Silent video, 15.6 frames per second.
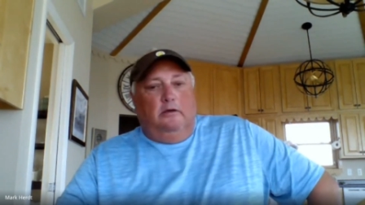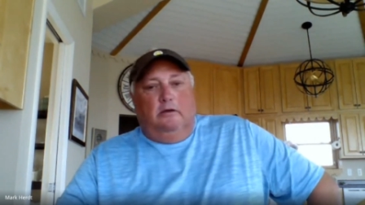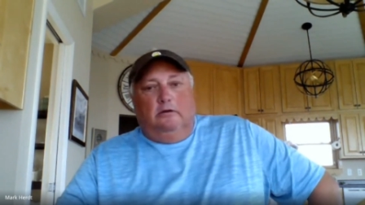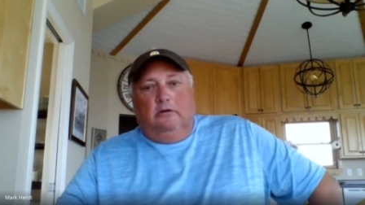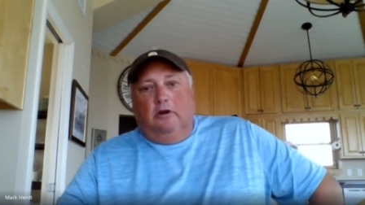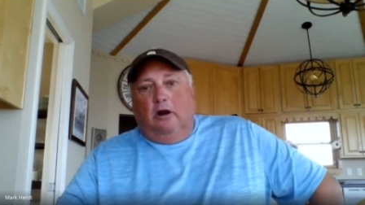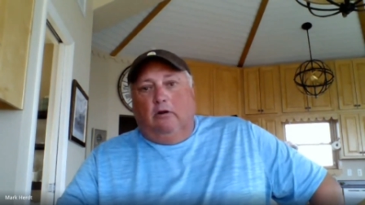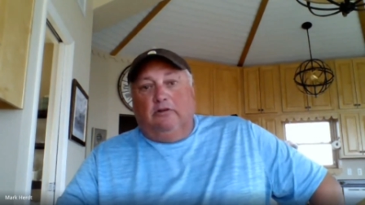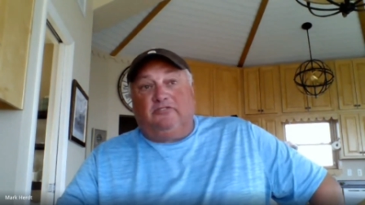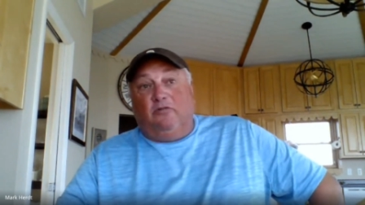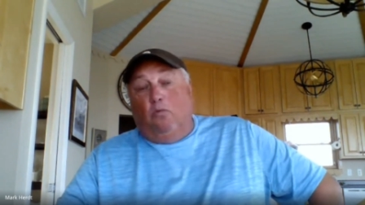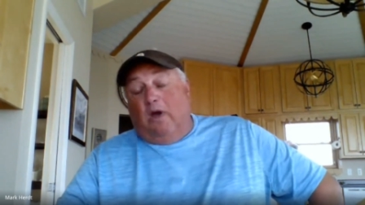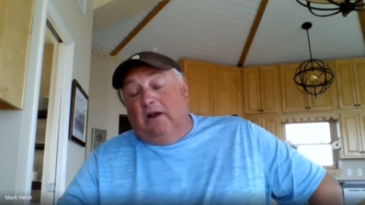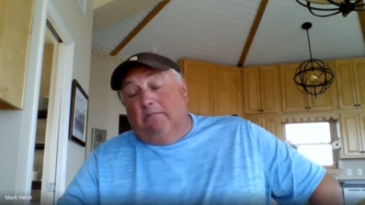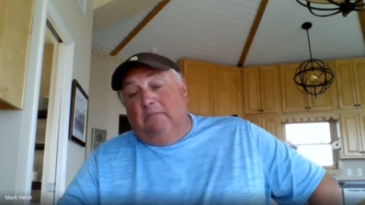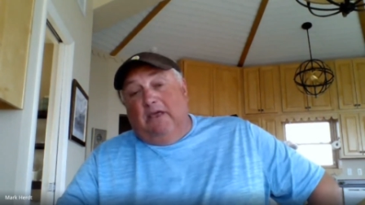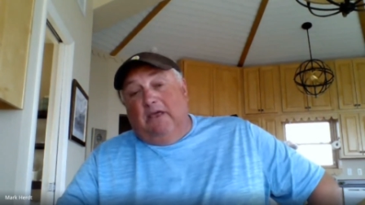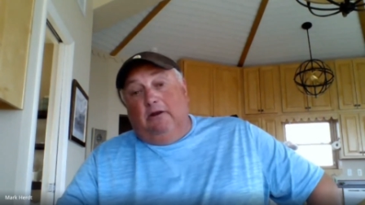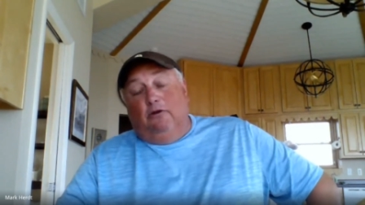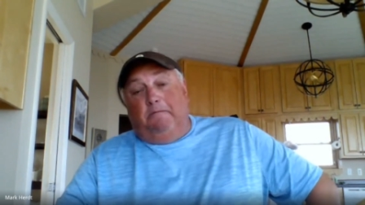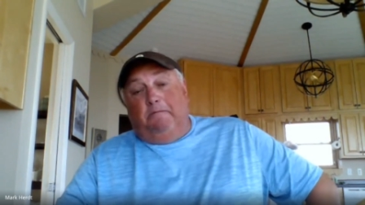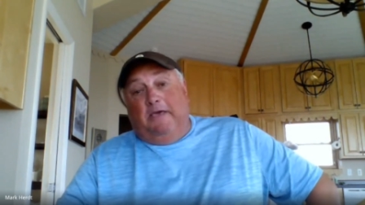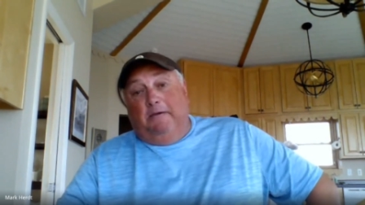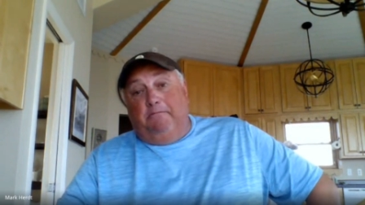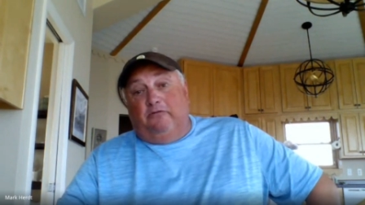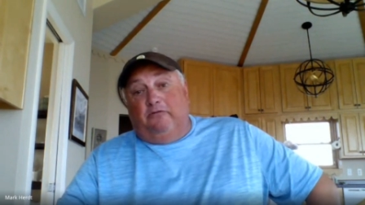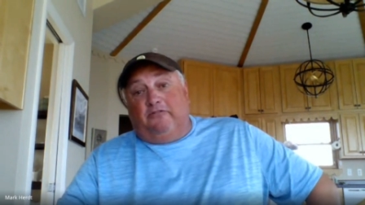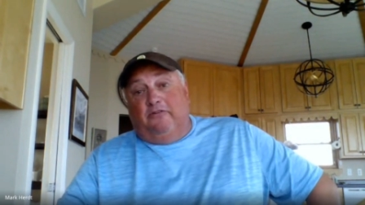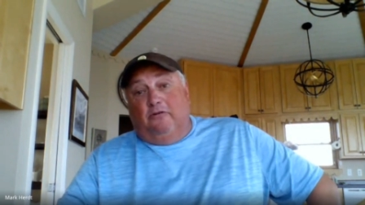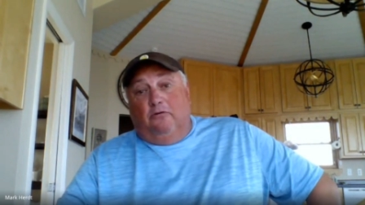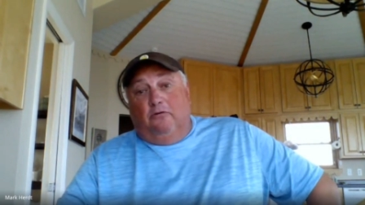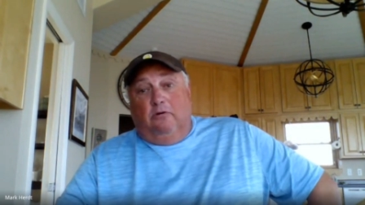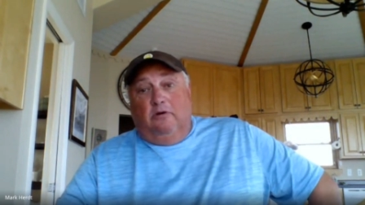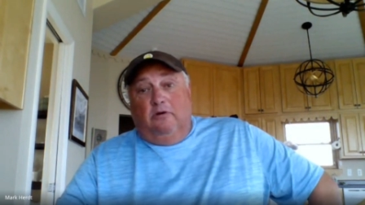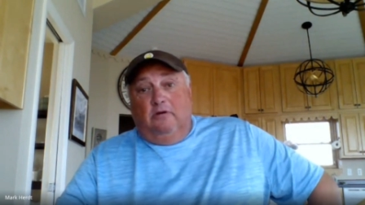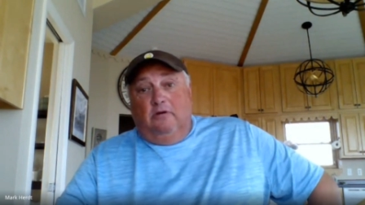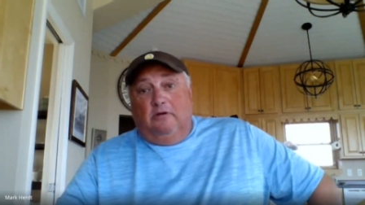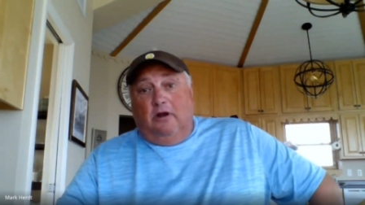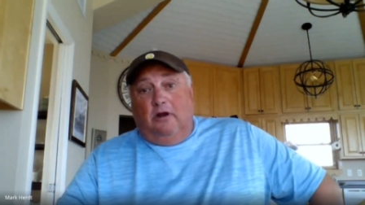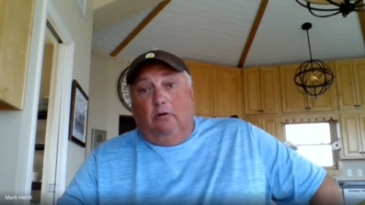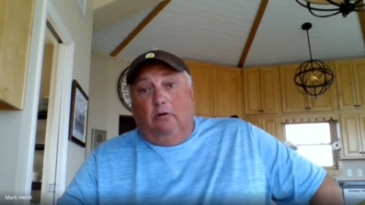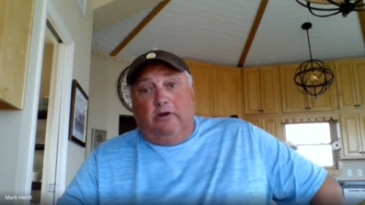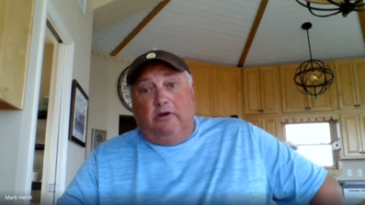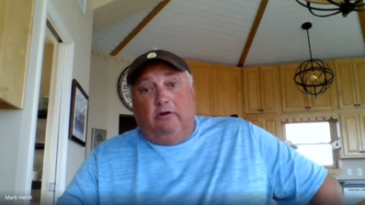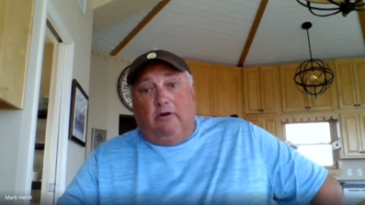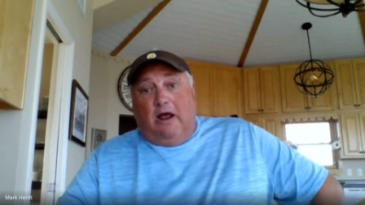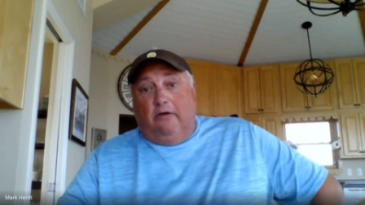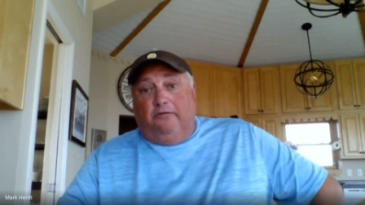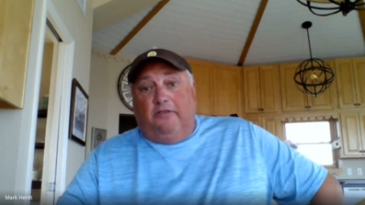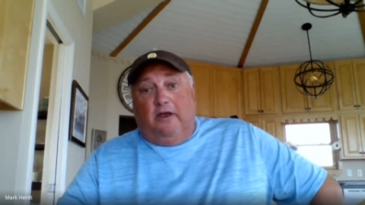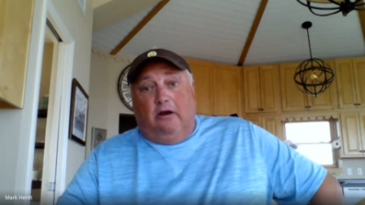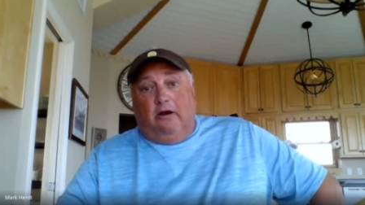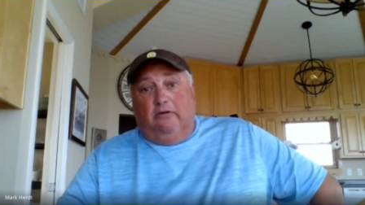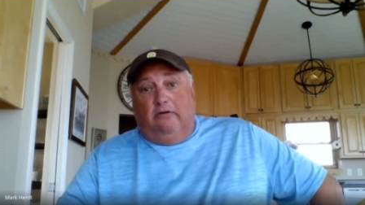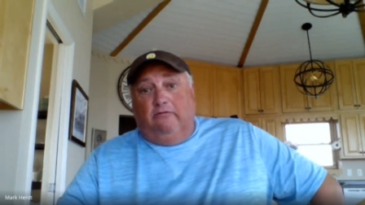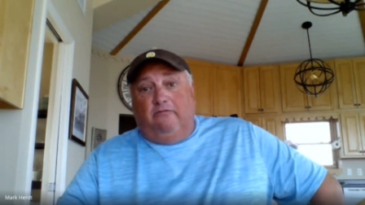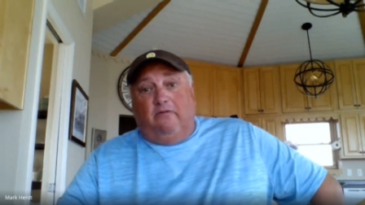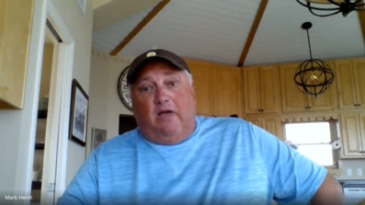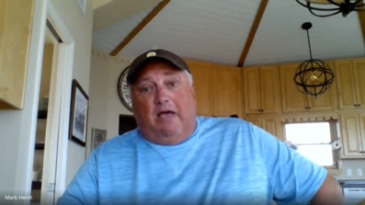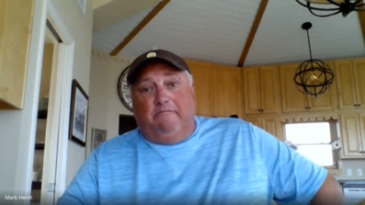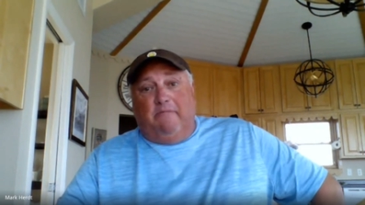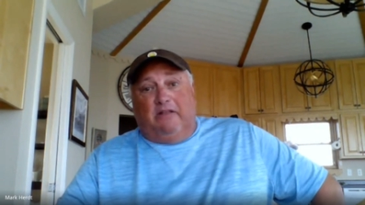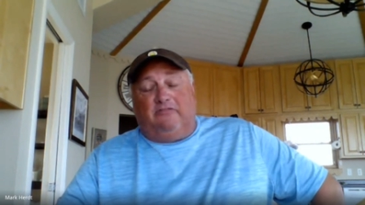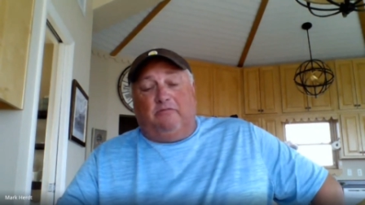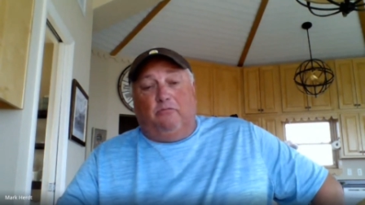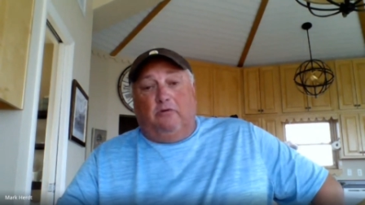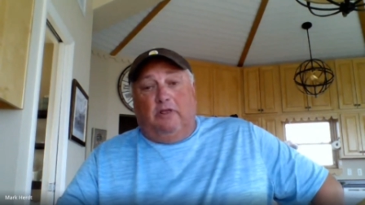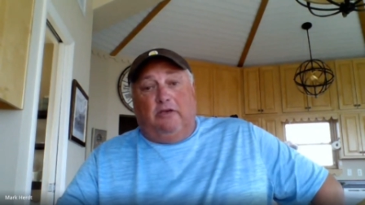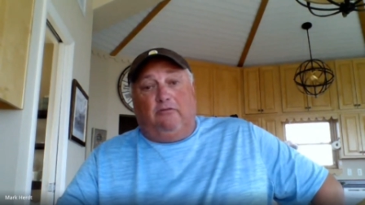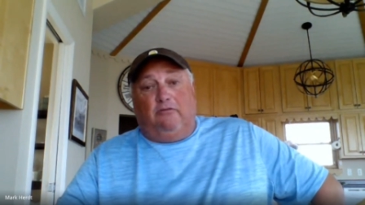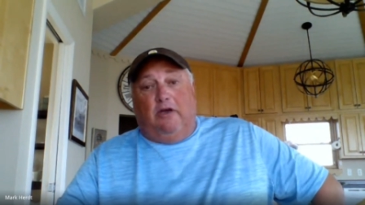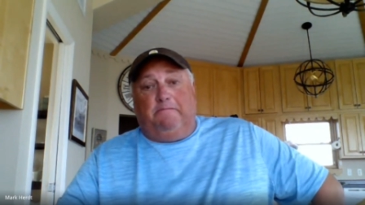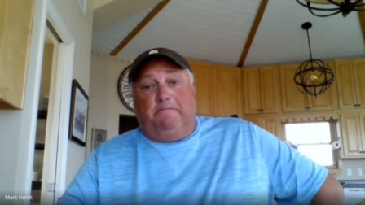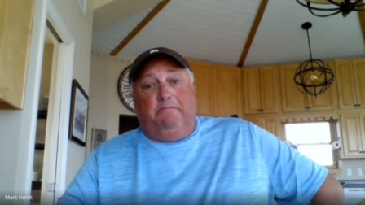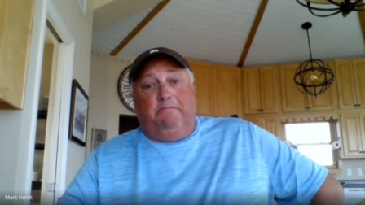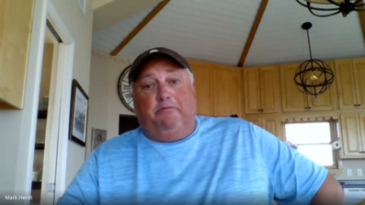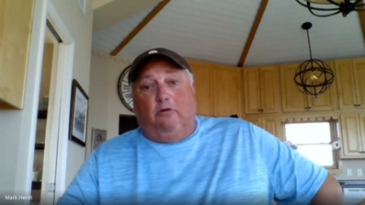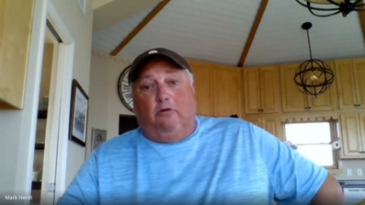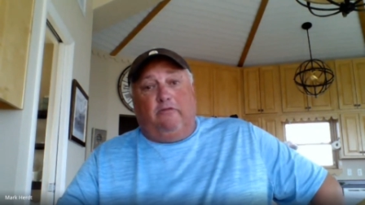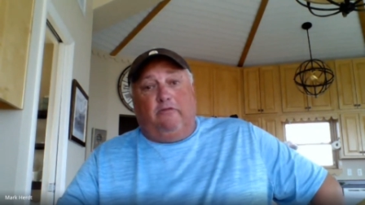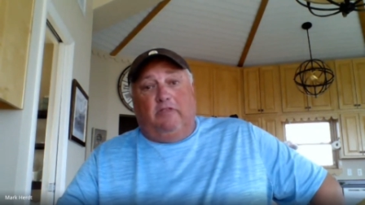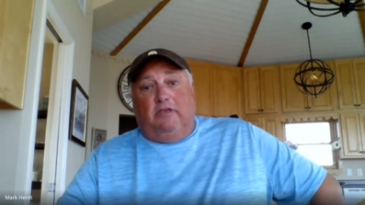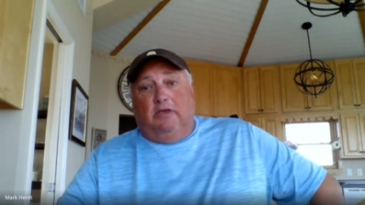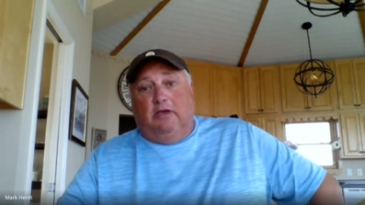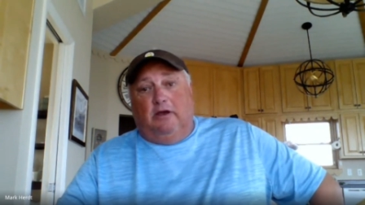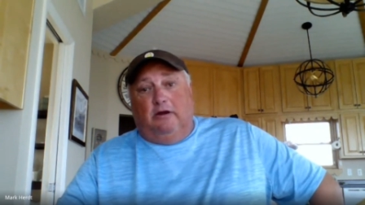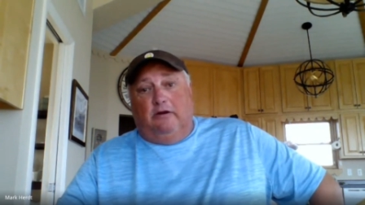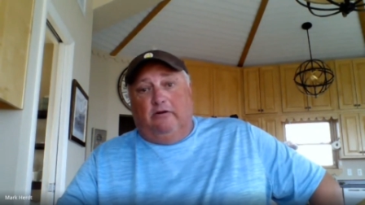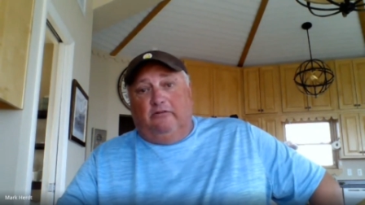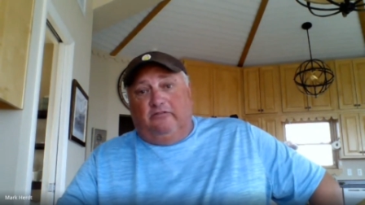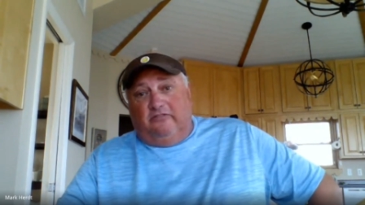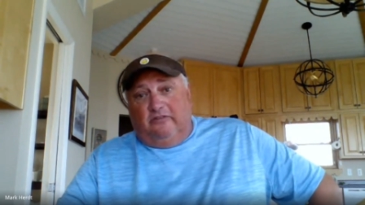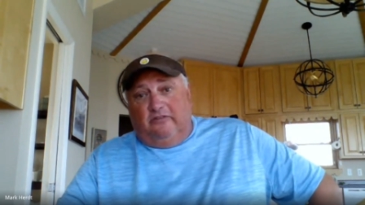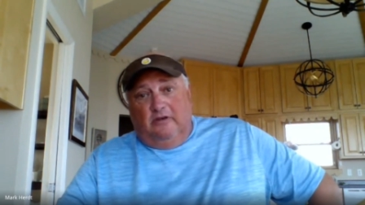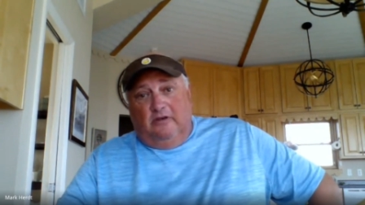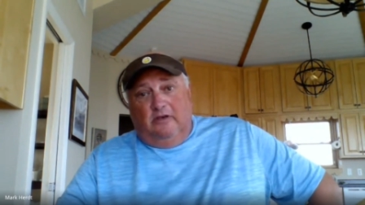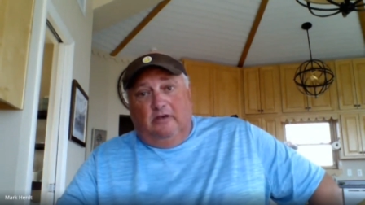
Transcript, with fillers: you know, it's a way to meet new people too. You know, when you're out there, you have I've met some really great people over the years.